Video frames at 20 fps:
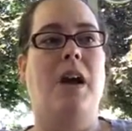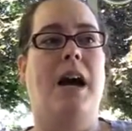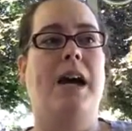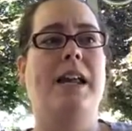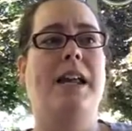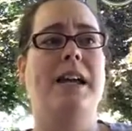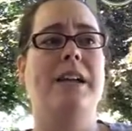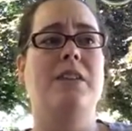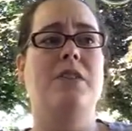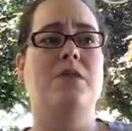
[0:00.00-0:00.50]
I
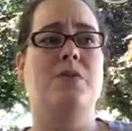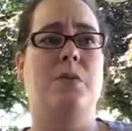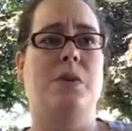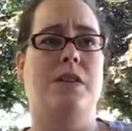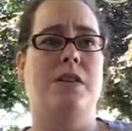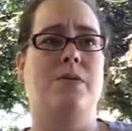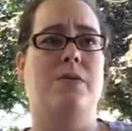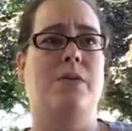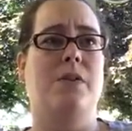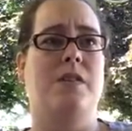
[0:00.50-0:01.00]
like those
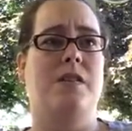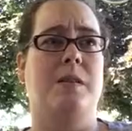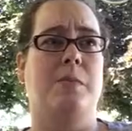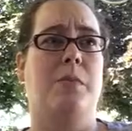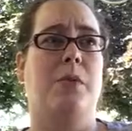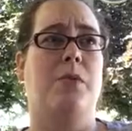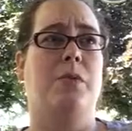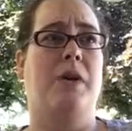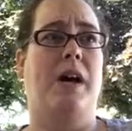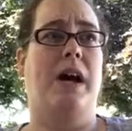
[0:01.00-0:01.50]
ones for the
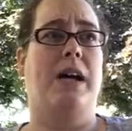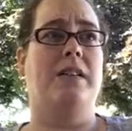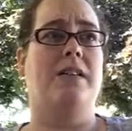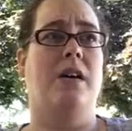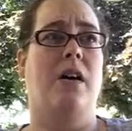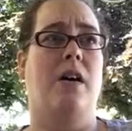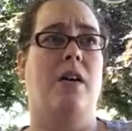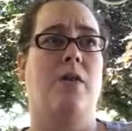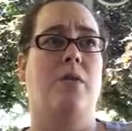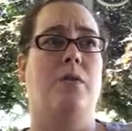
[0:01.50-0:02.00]
simple fact
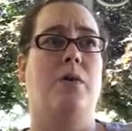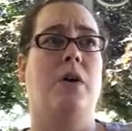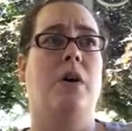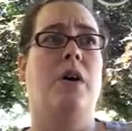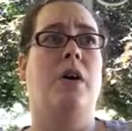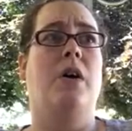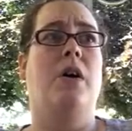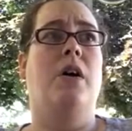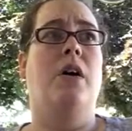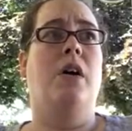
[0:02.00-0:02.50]
of
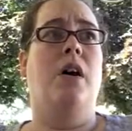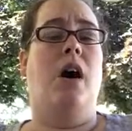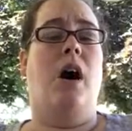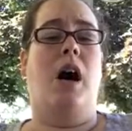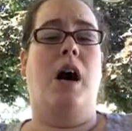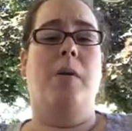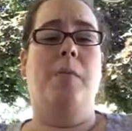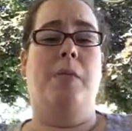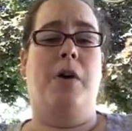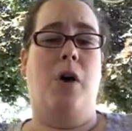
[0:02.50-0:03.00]

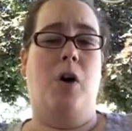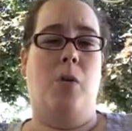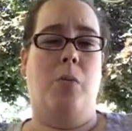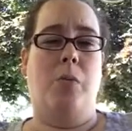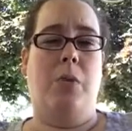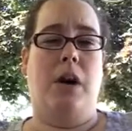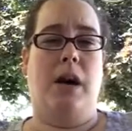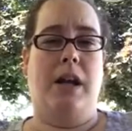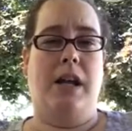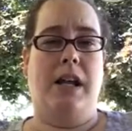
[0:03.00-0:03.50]
I'm a
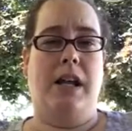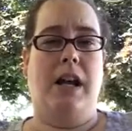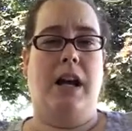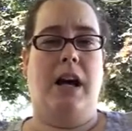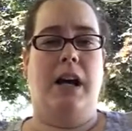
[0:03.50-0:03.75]
homebody.